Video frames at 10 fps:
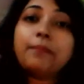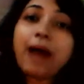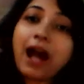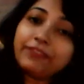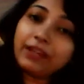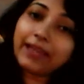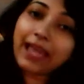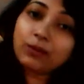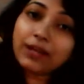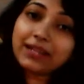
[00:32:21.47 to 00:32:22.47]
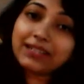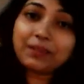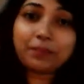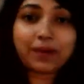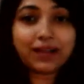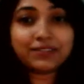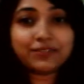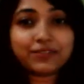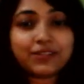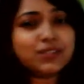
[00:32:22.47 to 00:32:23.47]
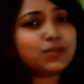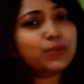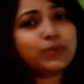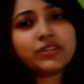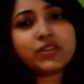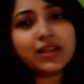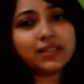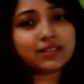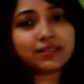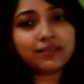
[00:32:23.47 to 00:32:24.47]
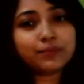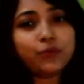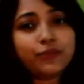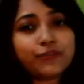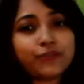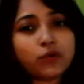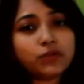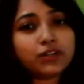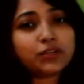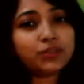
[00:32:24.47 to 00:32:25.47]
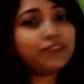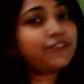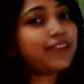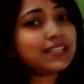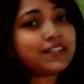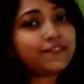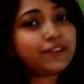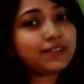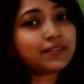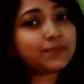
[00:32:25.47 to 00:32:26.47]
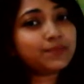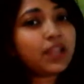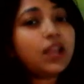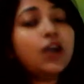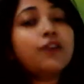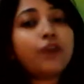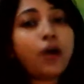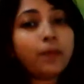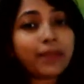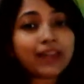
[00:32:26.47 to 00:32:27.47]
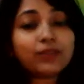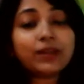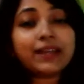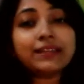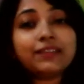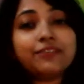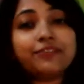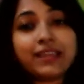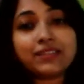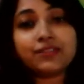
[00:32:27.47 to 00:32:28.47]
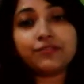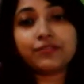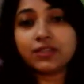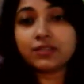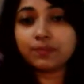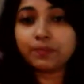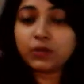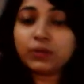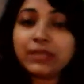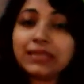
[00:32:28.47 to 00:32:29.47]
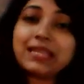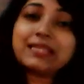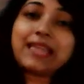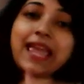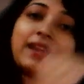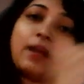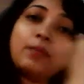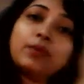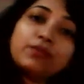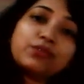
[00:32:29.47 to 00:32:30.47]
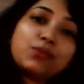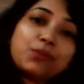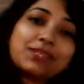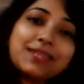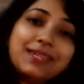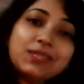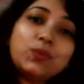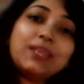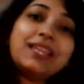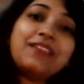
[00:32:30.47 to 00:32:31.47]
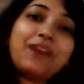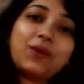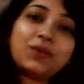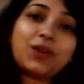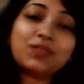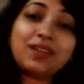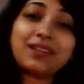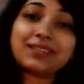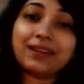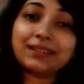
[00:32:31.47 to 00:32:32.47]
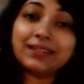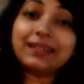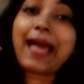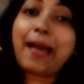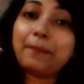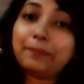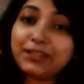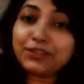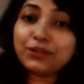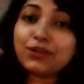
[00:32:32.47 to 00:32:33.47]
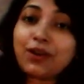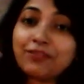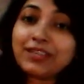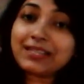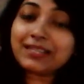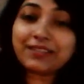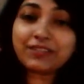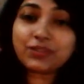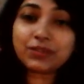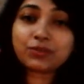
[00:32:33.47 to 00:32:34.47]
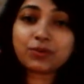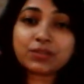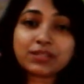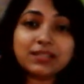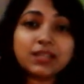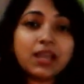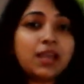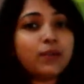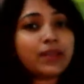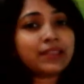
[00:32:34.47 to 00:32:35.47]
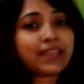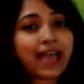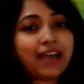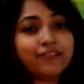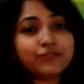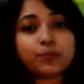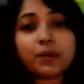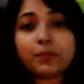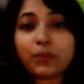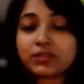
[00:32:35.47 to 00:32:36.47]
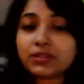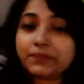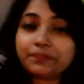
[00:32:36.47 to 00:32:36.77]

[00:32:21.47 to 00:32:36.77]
After calculating the path difference, we just moved forward to the phase difference. From calculating the phase difference between these n number of sources, we then found out the resultant amplitude of these individual sources when they have superposed.